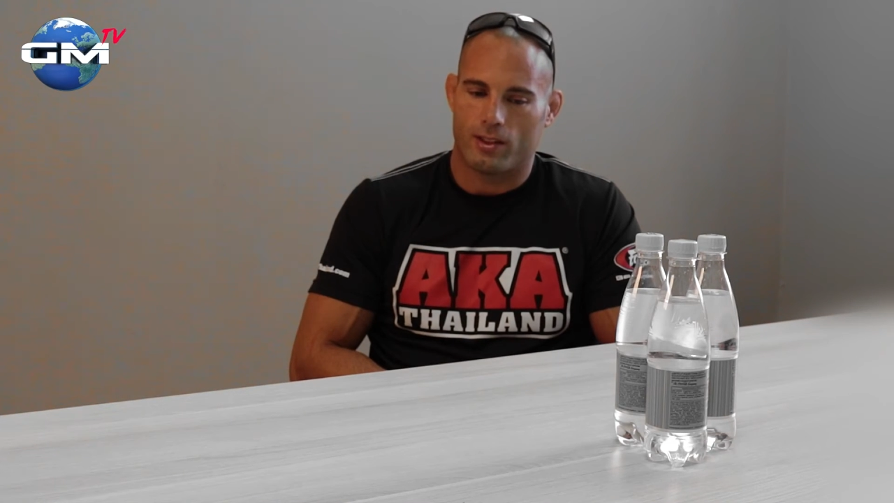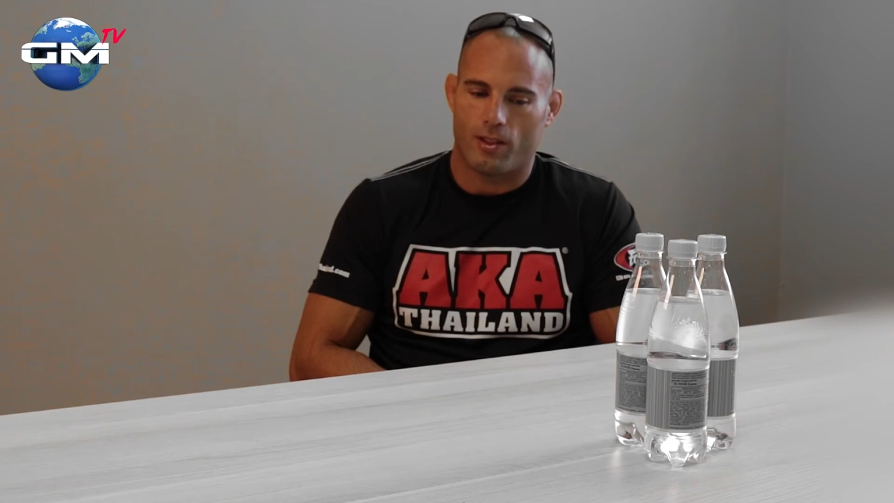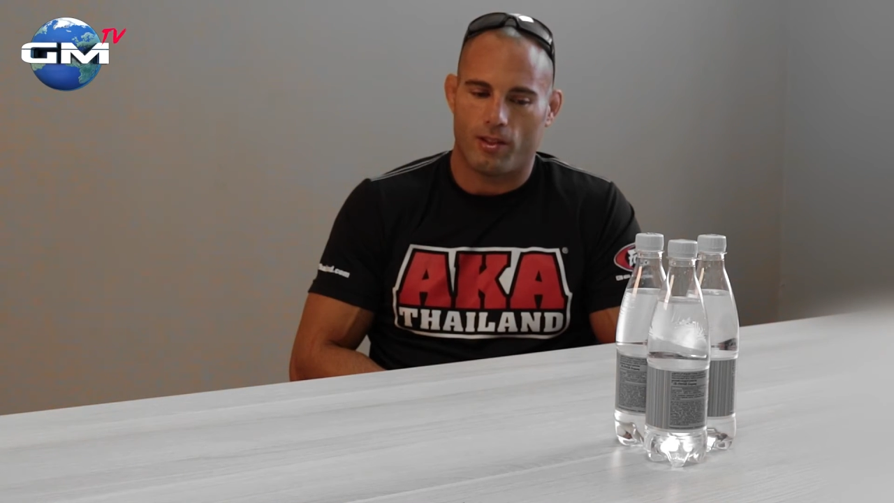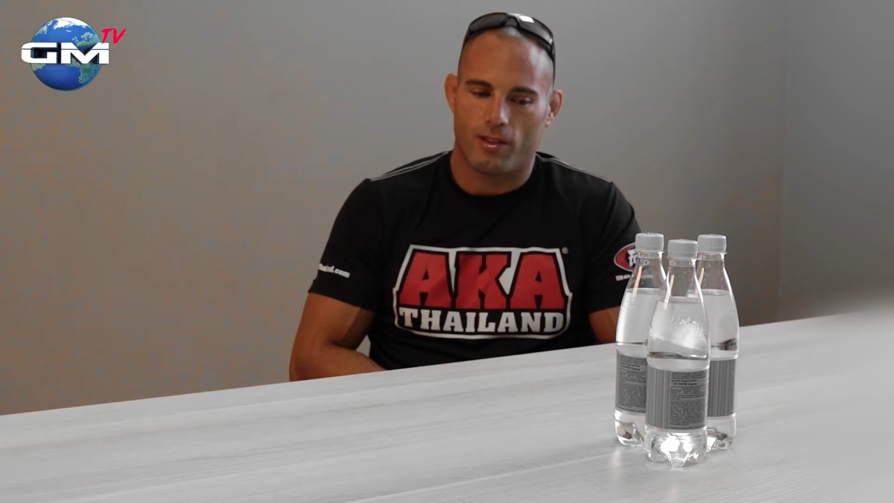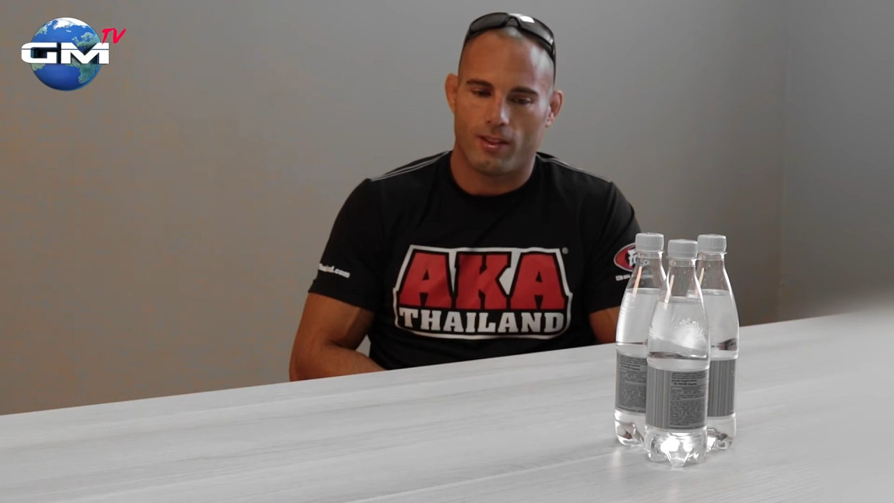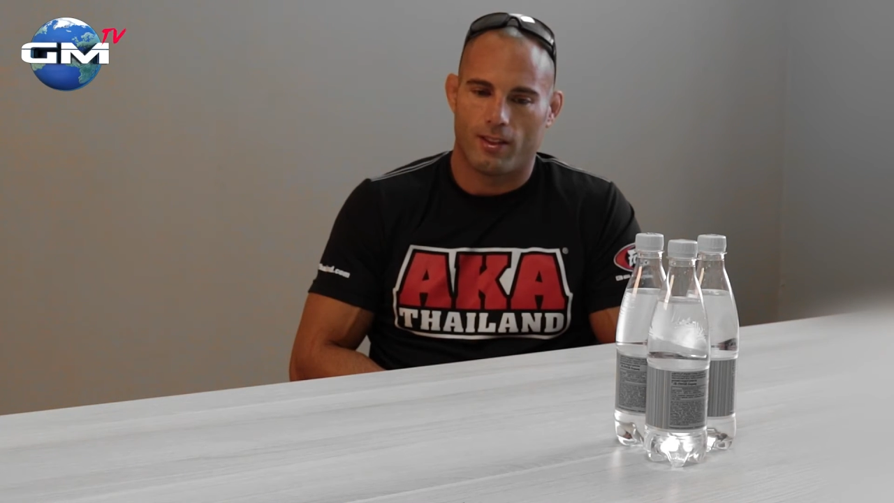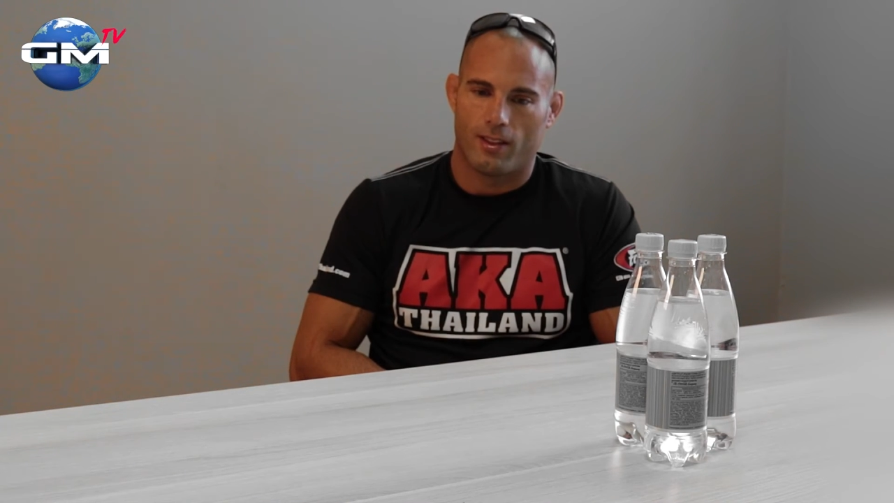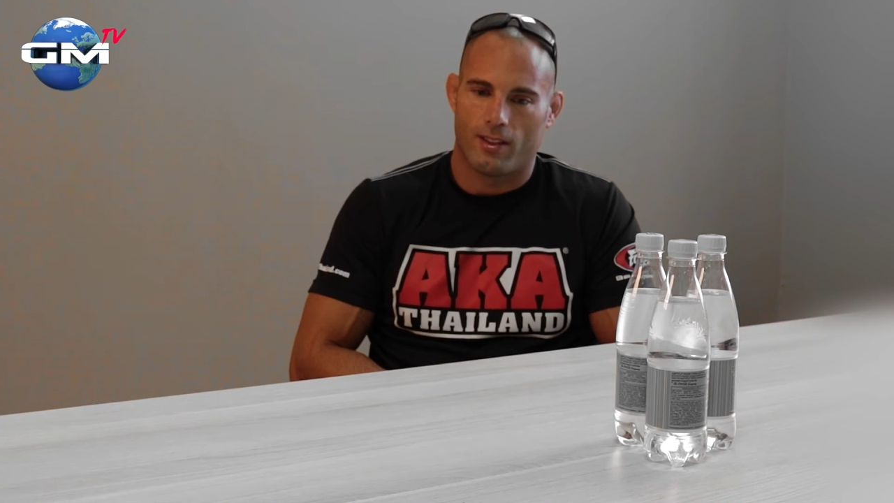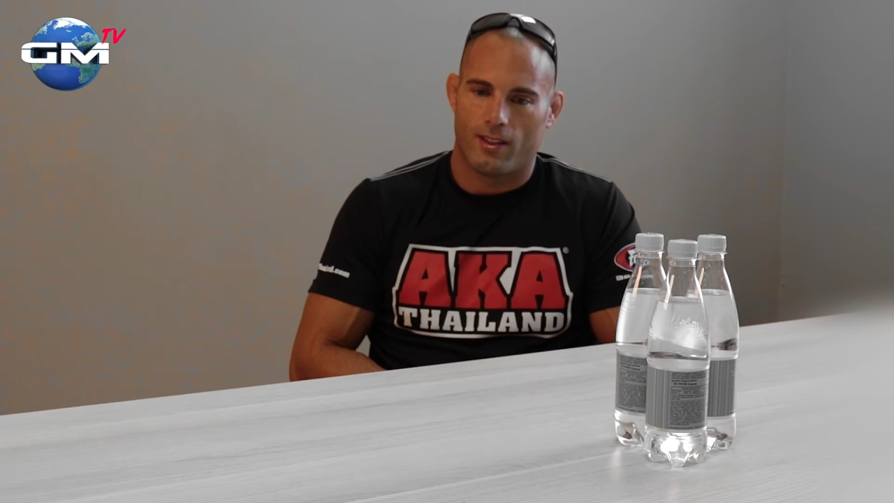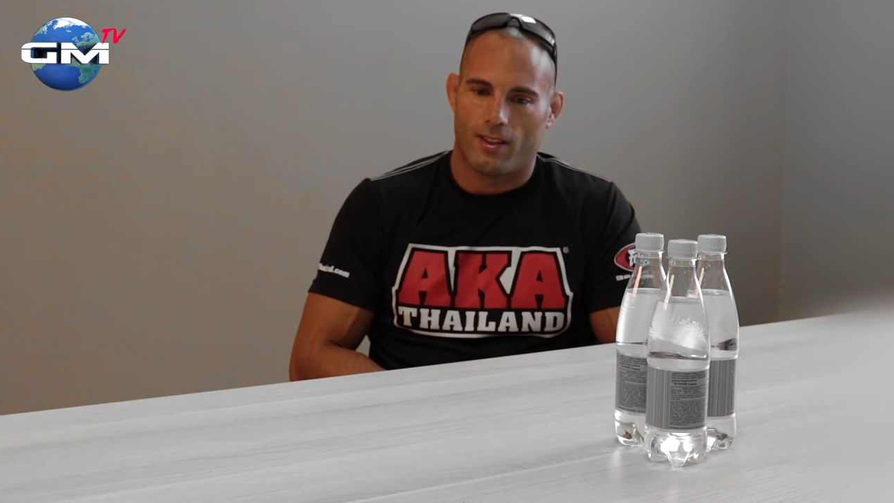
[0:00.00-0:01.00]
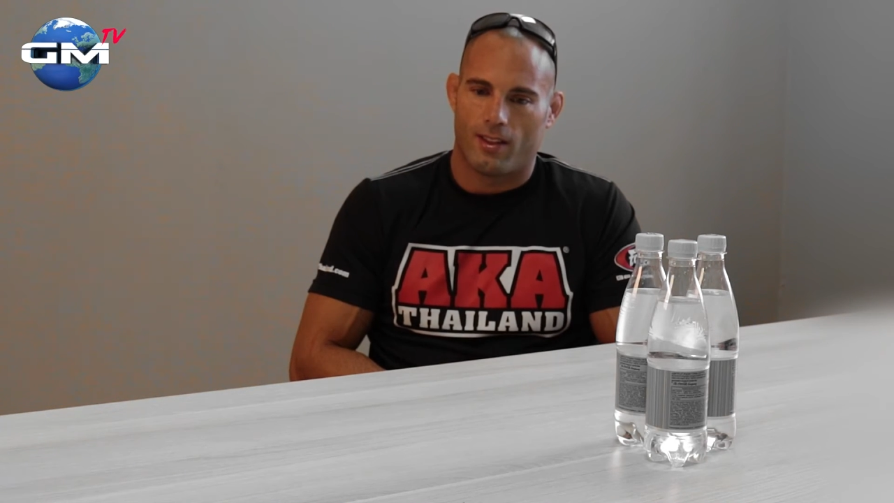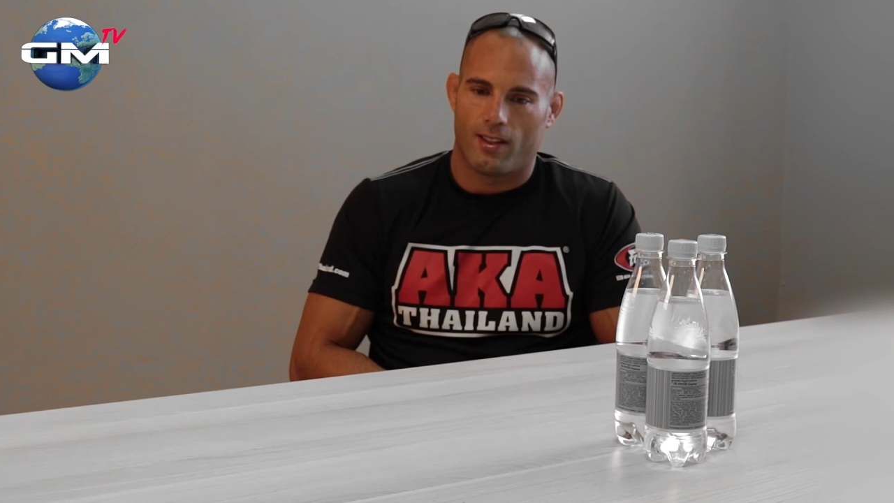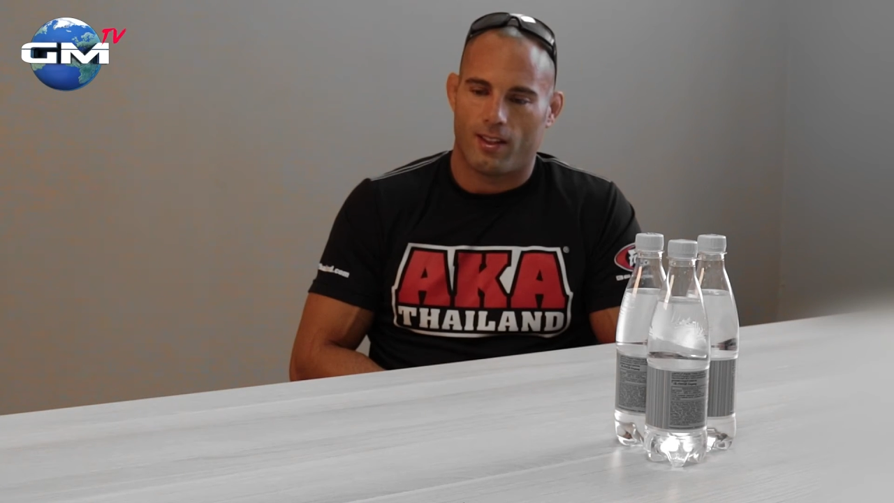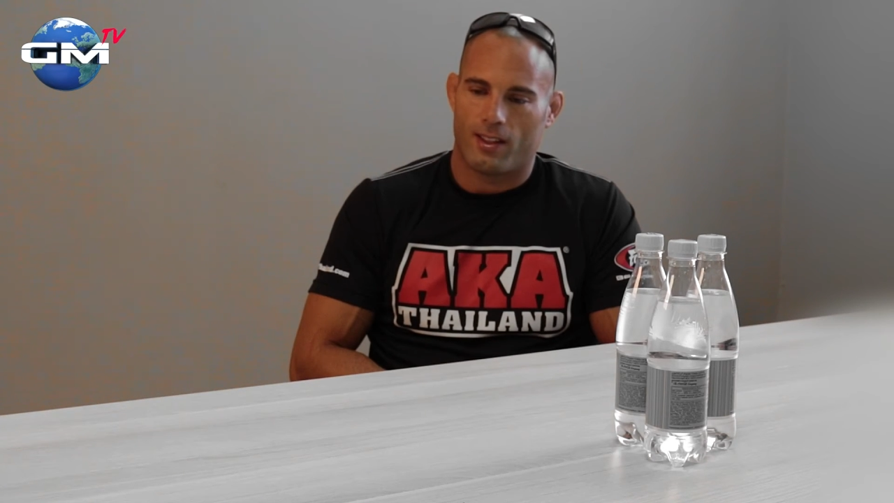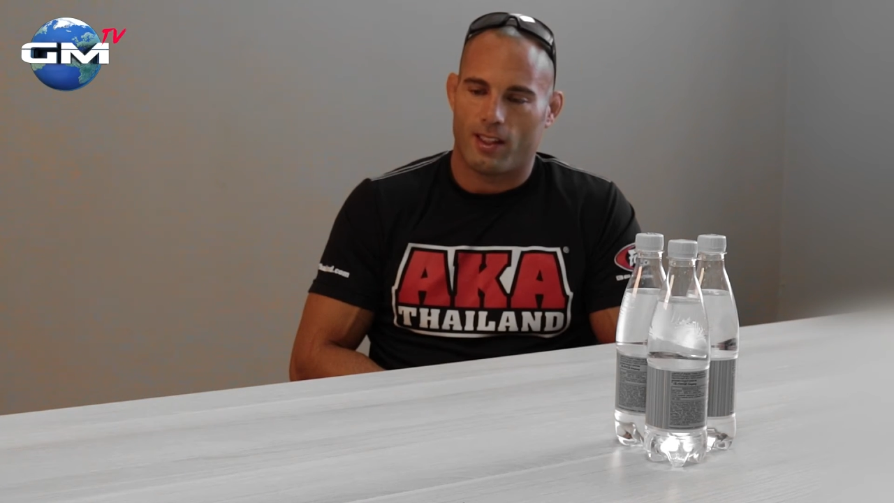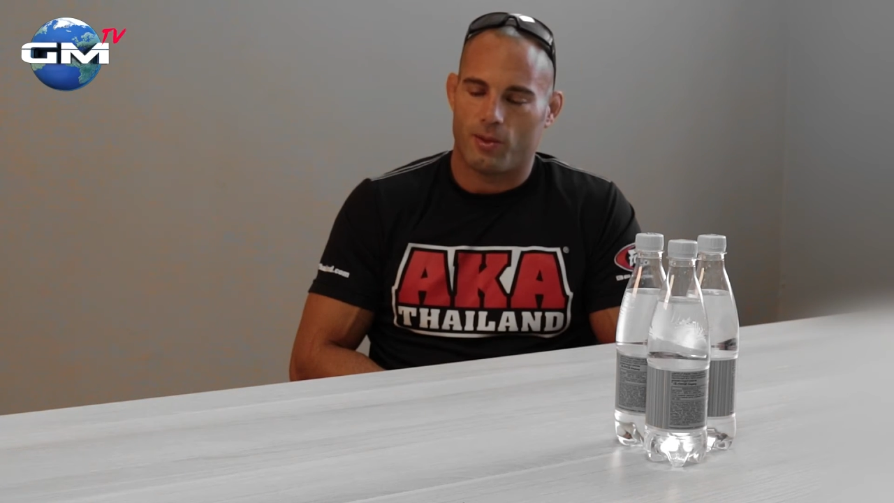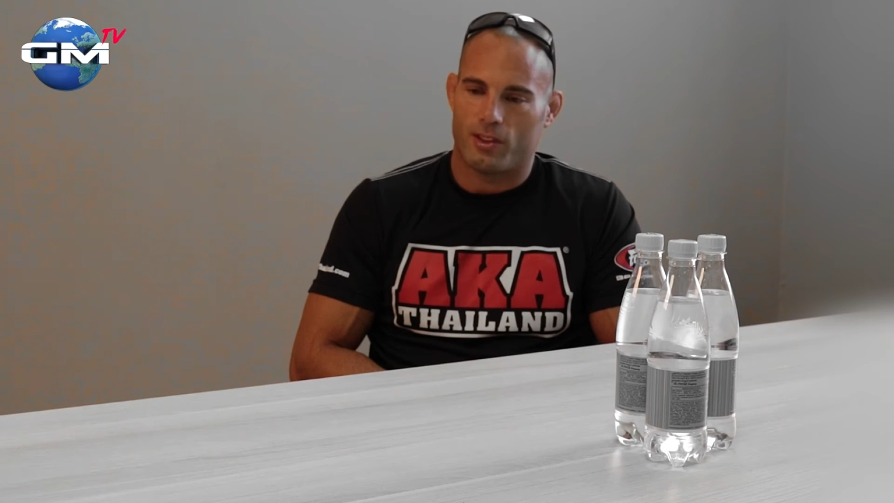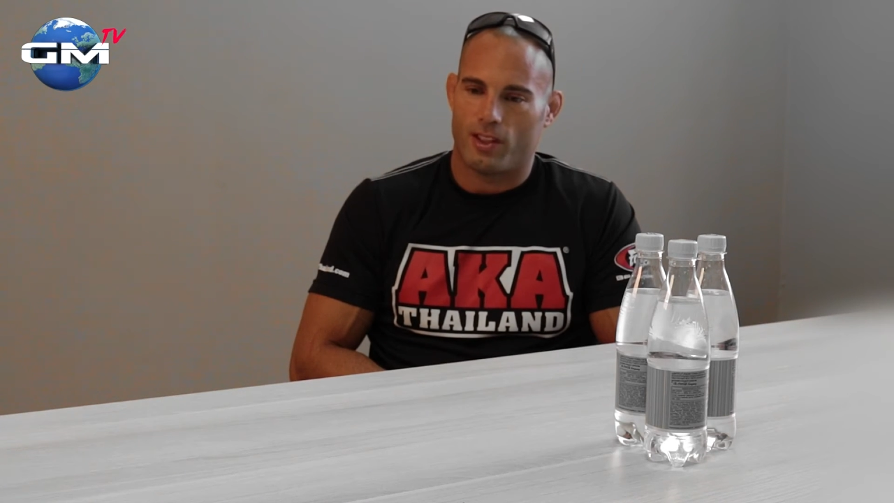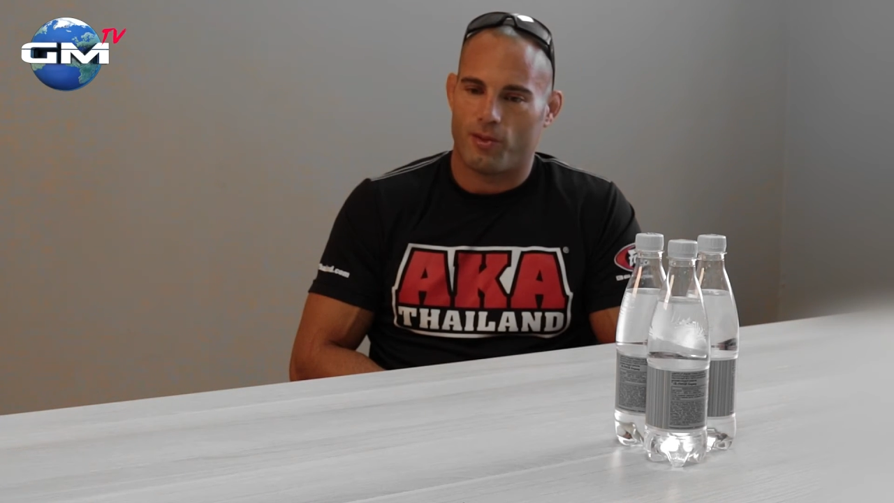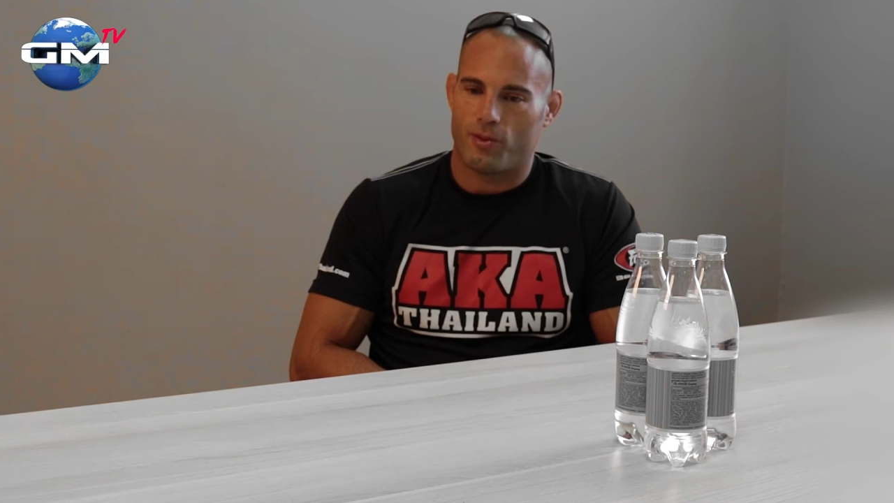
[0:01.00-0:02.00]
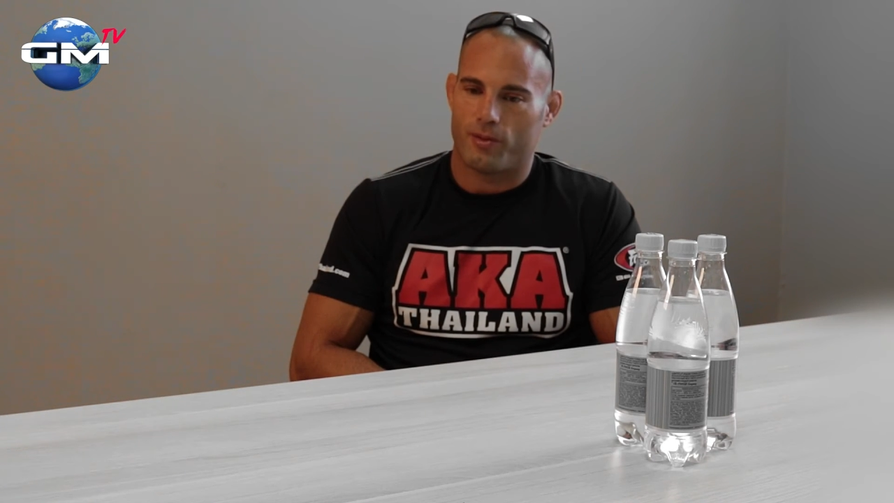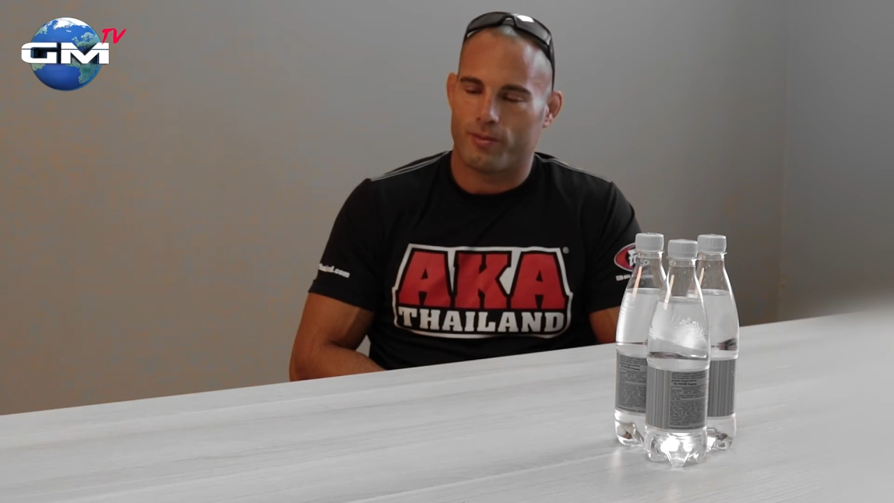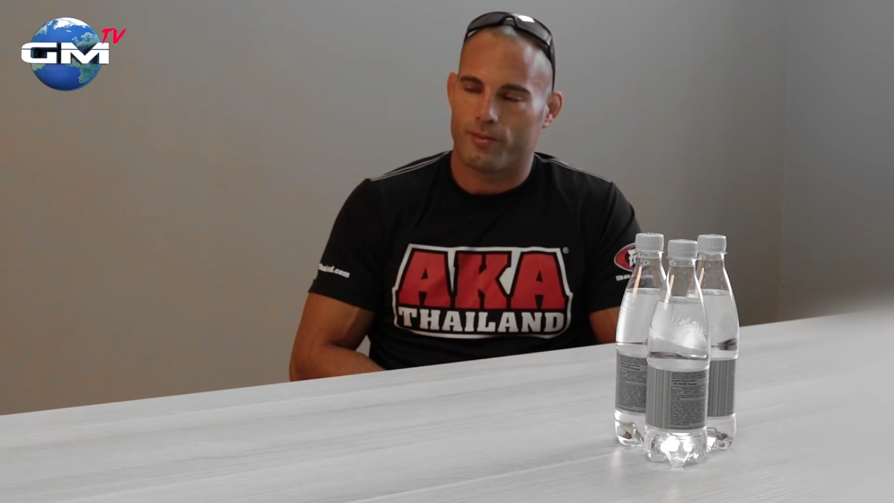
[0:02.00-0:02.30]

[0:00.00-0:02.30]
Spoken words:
So I think that was a tough one.